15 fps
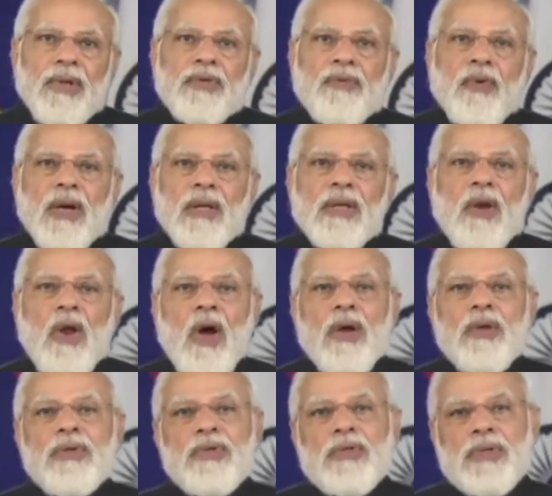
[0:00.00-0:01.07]
which was
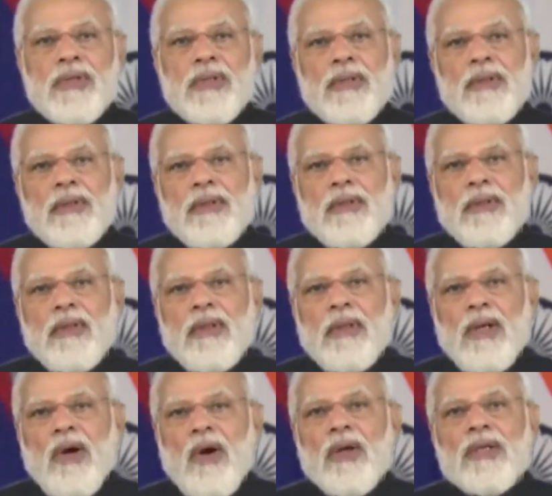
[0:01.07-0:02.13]
launched
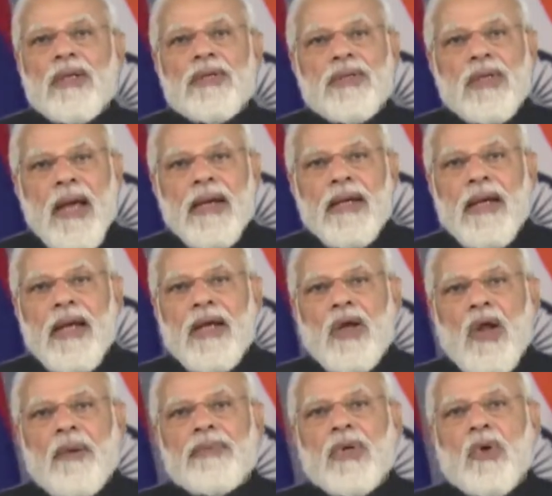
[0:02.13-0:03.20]
on the
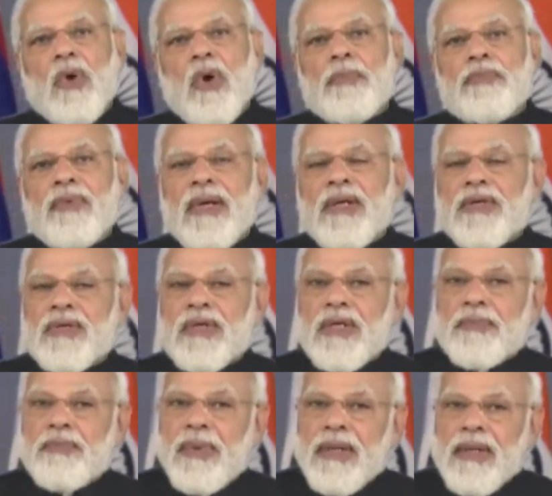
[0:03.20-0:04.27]
sideline of the
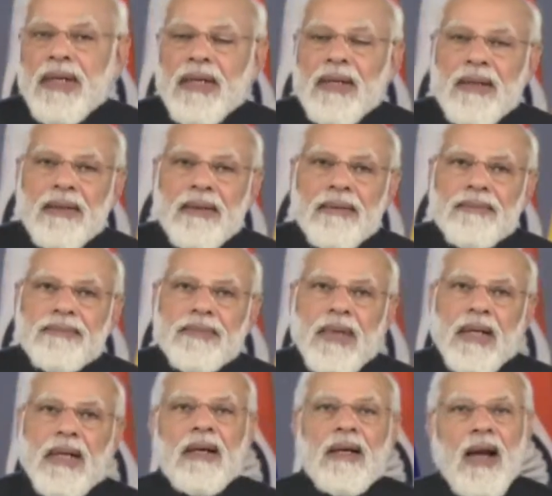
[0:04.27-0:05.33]
COP26 meeting
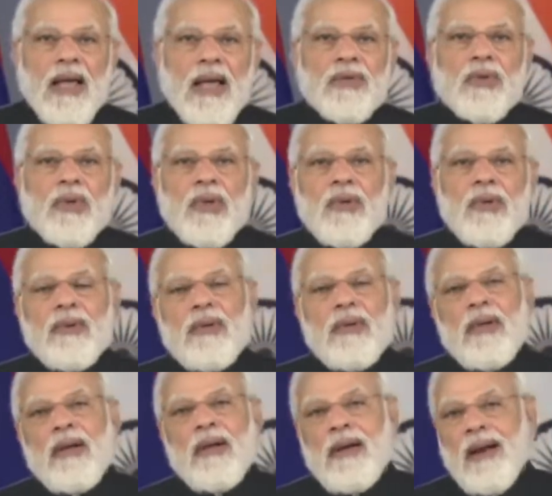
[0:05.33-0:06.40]
in Glasgow
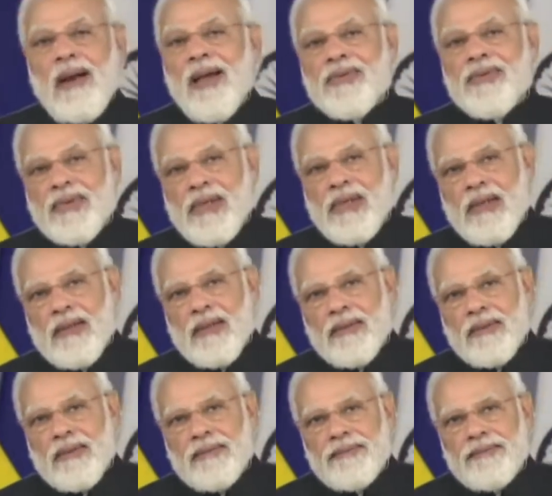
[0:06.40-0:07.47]
last year.
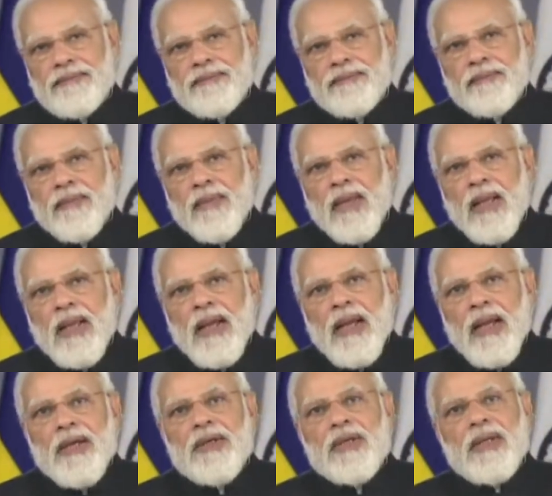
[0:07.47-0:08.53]

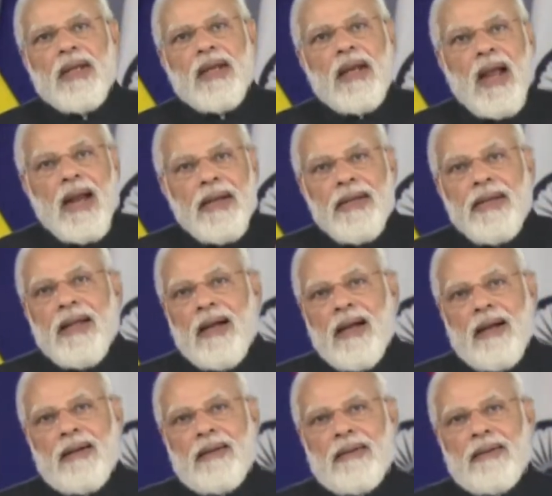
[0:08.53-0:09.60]
It is an
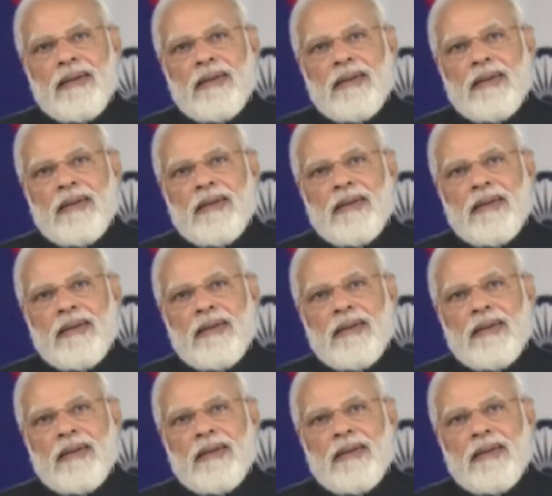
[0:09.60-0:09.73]
idea